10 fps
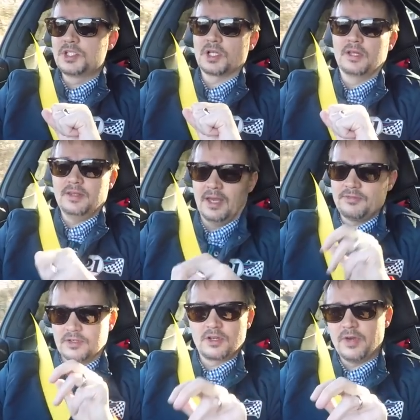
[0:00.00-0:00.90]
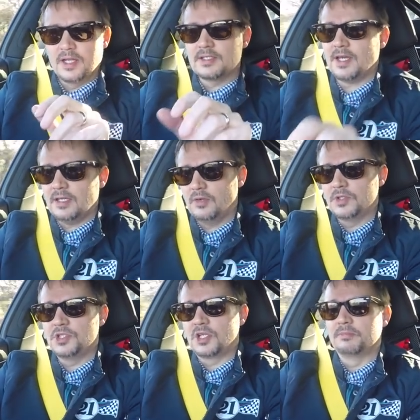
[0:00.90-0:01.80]
Michelin there for creating a tyre
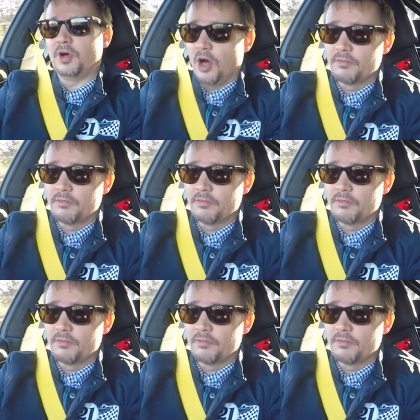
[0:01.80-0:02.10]
which you can put